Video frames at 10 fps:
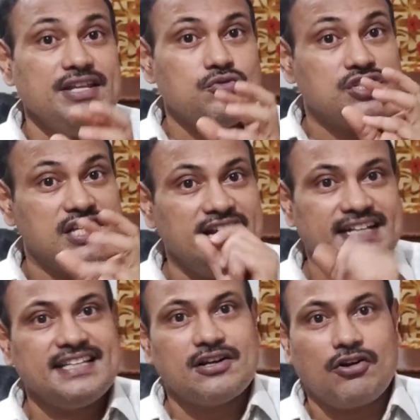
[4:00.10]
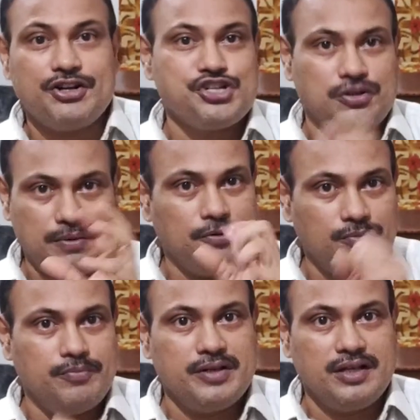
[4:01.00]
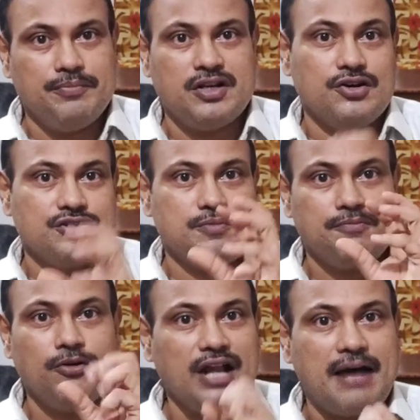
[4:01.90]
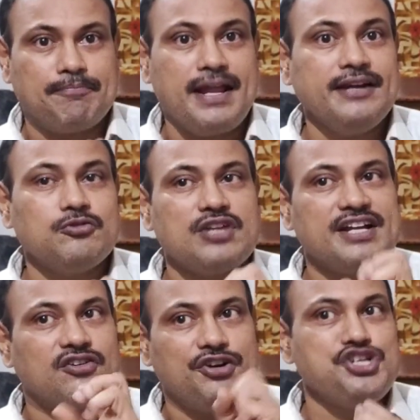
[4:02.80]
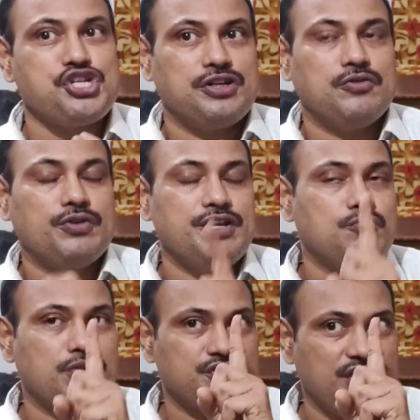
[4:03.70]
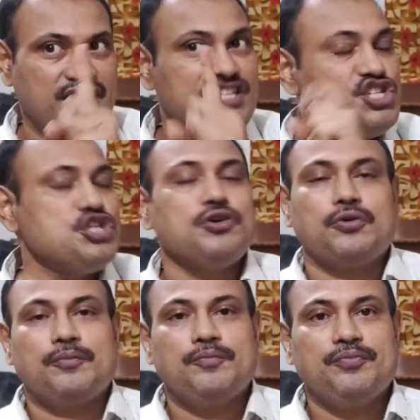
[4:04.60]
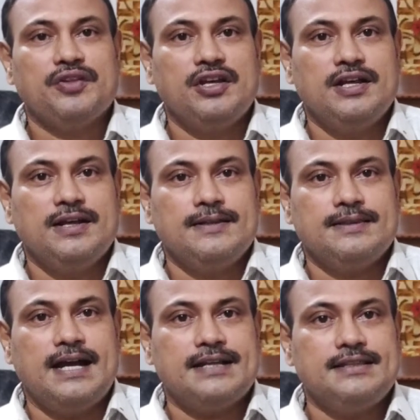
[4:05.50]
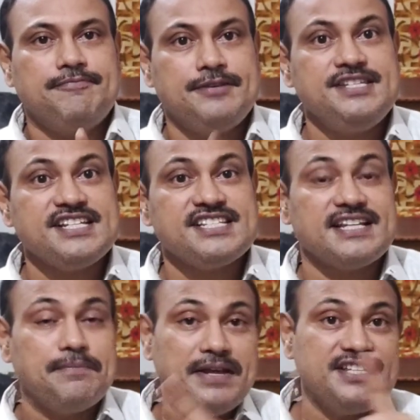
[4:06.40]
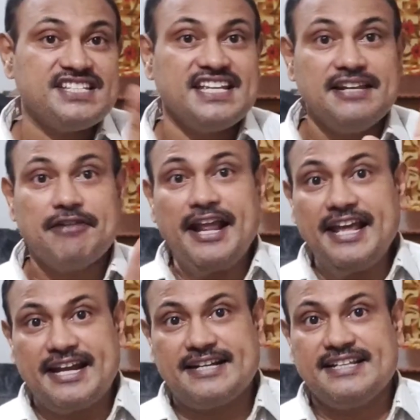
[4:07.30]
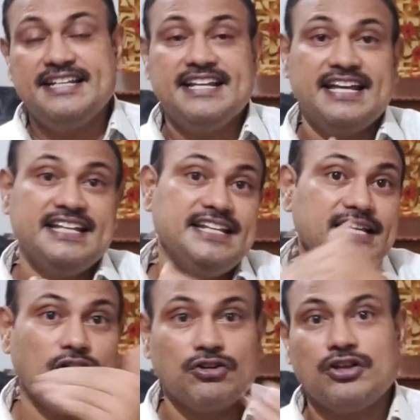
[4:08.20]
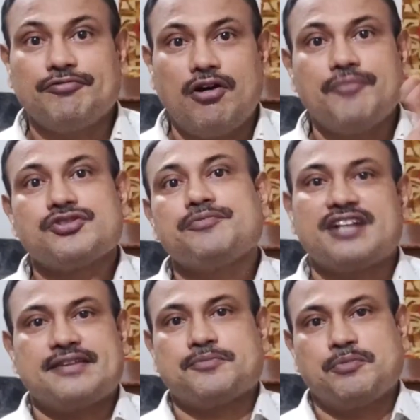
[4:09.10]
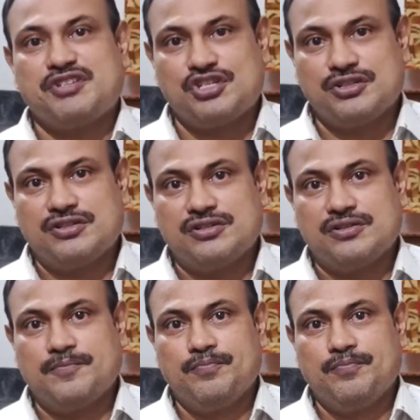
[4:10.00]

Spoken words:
you select the condition, because before applying to that condition, you must ensure that the physics remains invariant in any other forms of transformations,